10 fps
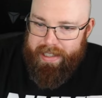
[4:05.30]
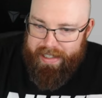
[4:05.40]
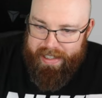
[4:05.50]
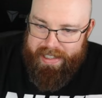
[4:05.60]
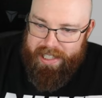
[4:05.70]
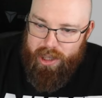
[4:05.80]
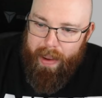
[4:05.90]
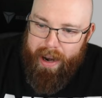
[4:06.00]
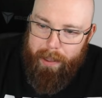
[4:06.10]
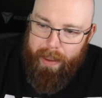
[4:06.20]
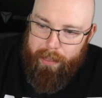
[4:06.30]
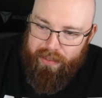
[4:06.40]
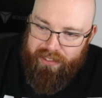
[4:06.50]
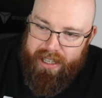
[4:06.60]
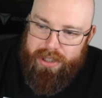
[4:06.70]
is inspired by
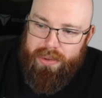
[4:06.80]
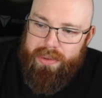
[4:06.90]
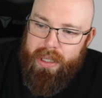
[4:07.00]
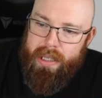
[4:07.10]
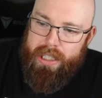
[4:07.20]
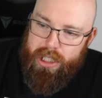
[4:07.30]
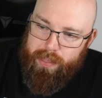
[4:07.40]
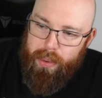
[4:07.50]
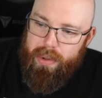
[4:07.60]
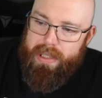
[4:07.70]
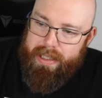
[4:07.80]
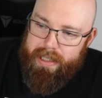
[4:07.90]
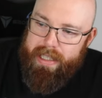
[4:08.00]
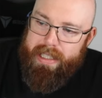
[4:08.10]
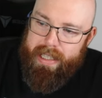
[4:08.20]
professional sports
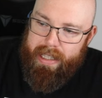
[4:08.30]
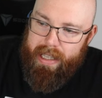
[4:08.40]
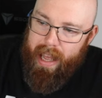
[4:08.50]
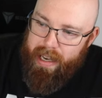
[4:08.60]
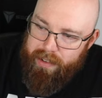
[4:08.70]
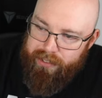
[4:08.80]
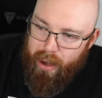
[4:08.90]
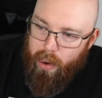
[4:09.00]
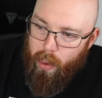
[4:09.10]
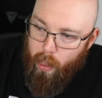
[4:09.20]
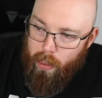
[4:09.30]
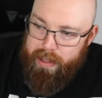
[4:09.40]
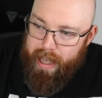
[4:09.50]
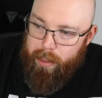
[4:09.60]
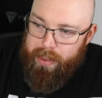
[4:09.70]
leagues like the NFL or the
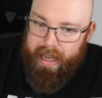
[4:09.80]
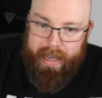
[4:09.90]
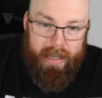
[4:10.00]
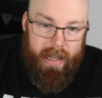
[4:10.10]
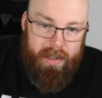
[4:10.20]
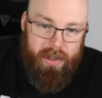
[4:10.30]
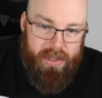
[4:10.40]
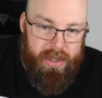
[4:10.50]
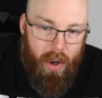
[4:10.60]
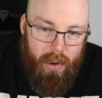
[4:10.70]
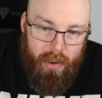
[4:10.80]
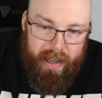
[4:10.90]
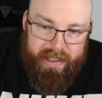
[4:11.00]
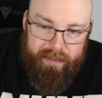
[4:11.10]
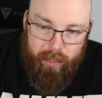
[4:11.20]
NBA. There is no
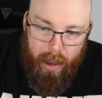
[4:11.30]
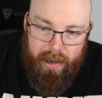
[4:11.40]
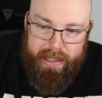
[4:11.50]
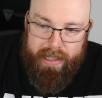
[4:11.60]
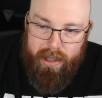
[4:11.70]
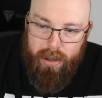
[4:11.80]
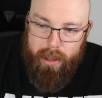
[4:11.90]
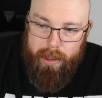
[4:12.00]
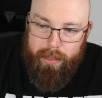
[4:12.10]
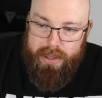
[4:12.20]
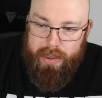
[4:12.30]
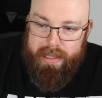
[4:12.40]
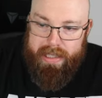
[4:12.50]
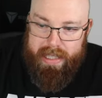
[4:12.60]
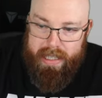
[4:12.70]
collective bargaining agreement between the
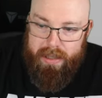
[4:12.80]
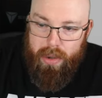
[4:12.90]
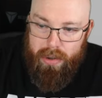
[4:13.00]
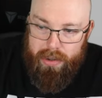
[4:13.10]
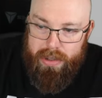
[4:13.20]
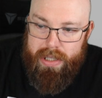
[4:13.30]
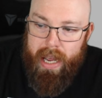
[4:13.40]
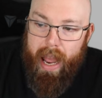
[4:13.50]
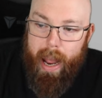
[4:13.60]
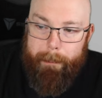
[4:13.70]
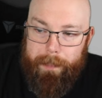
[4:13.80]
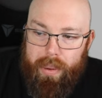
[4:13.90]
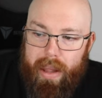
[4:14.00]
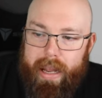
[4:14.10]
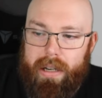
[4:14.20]
team owners and
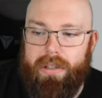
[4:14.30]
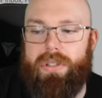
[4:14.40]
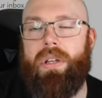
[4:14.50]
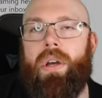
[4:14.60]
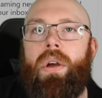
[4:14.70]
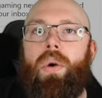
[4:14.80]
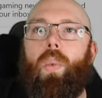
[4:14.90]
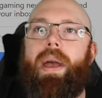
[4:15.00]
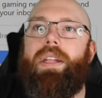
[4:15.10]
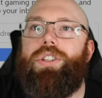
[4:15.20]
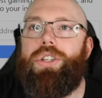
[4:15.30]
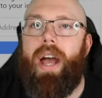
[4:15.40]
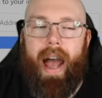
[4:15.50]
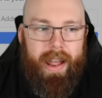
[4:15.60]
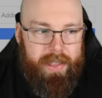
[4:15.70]
players, which
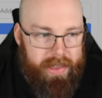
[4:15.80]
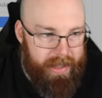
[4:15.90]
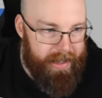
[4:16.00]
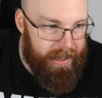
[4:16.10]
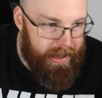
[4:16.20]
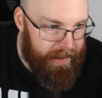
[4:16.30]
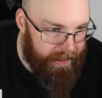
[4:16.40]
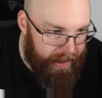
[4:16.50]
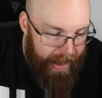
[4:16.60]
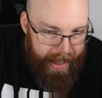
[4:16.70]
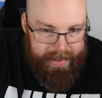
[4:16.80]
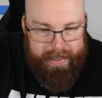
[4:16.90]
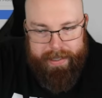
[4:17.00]
I think that